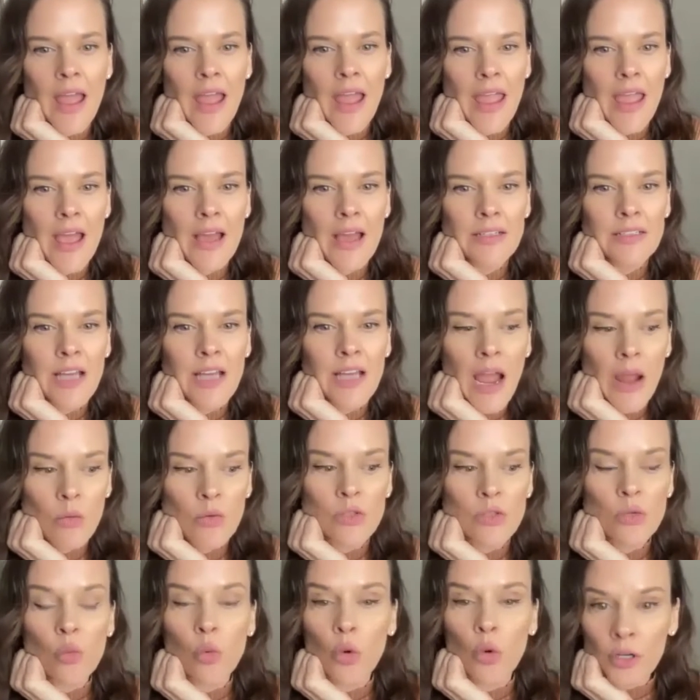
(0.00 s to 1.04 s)
And I
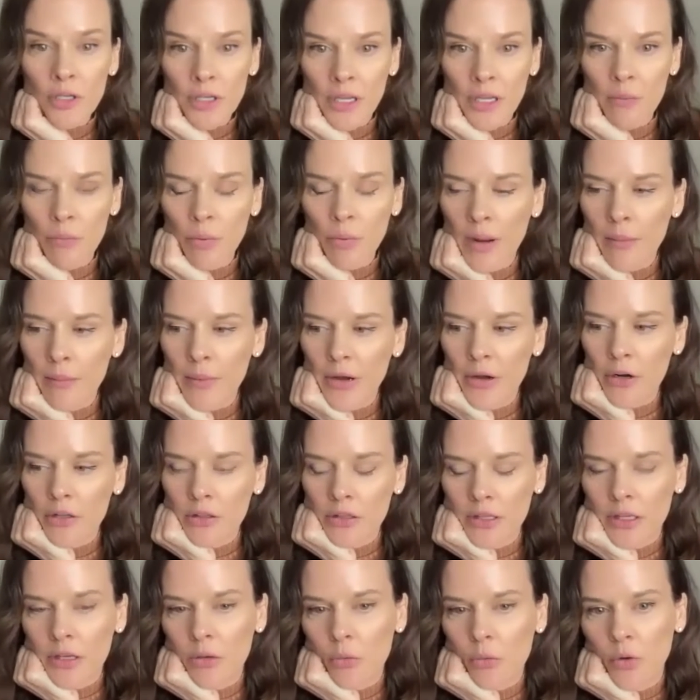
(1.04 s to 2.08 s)
was working
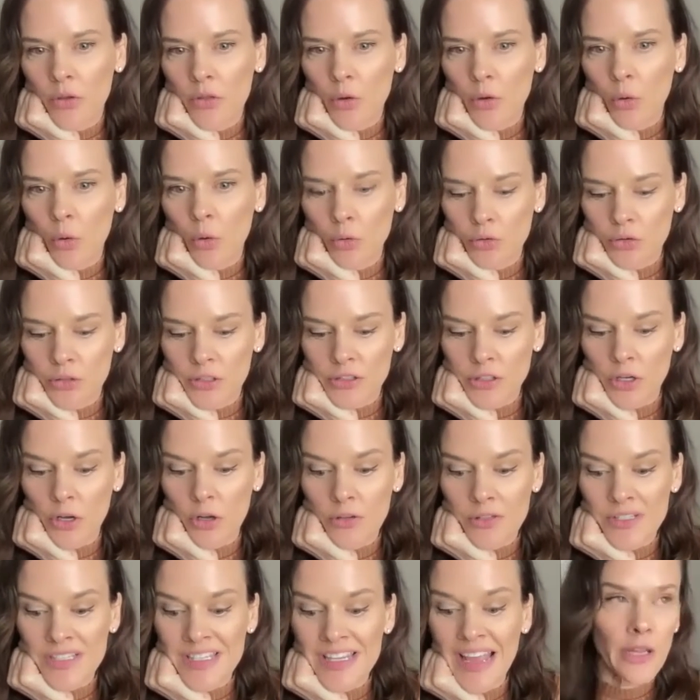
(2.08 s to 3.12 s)
primarily with older
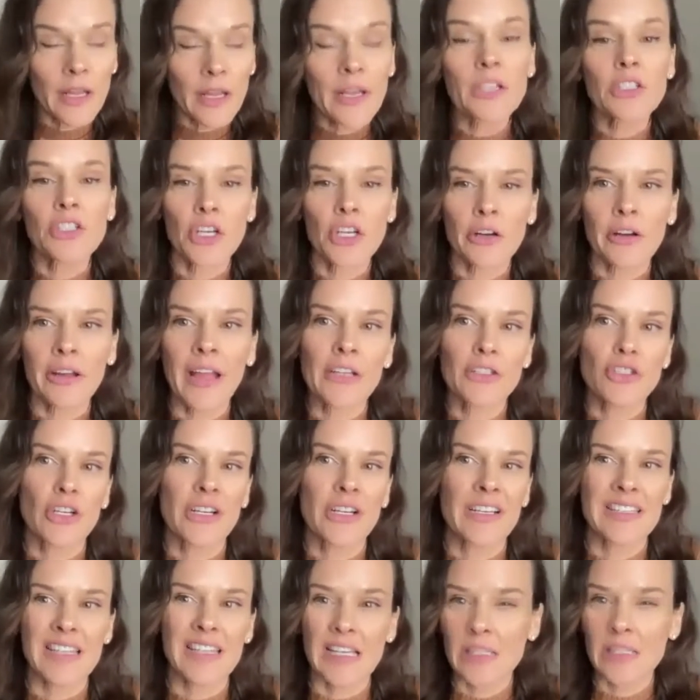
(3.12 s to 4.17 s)
adults in a geriatric
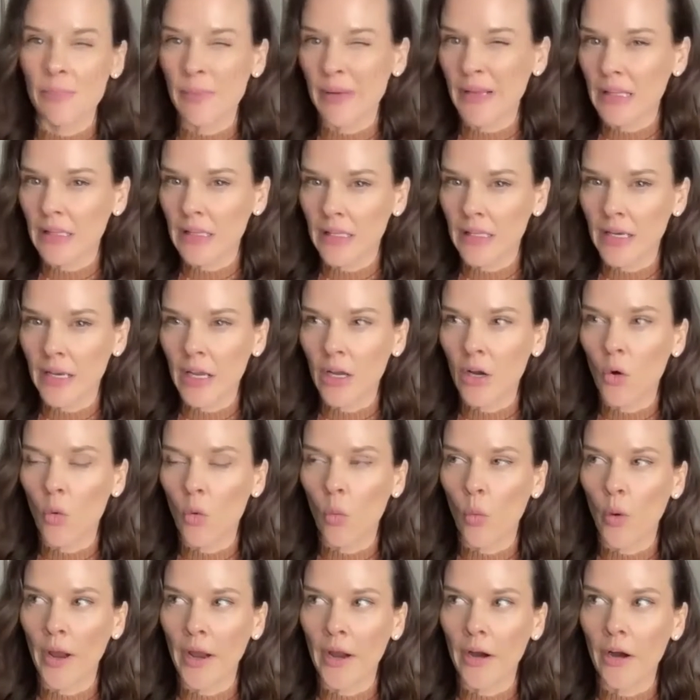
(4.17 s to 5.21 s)
assessment clinic
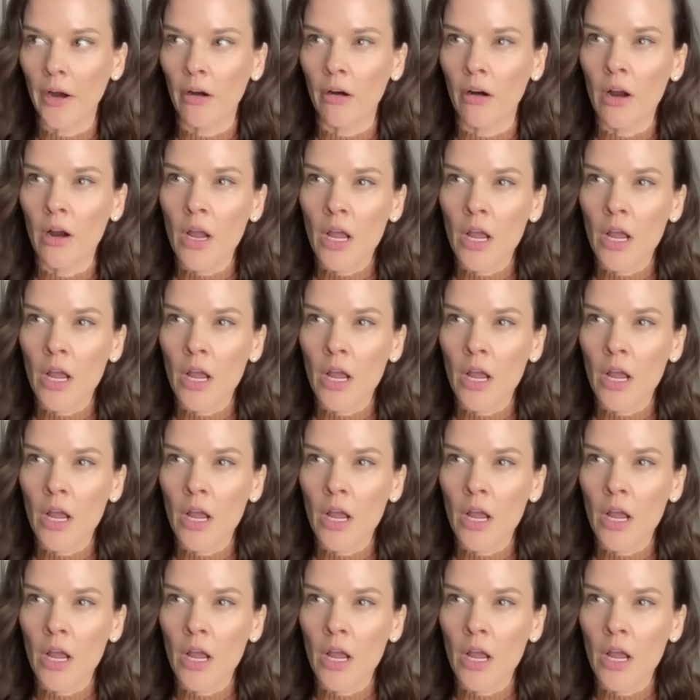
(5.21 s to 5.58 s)
where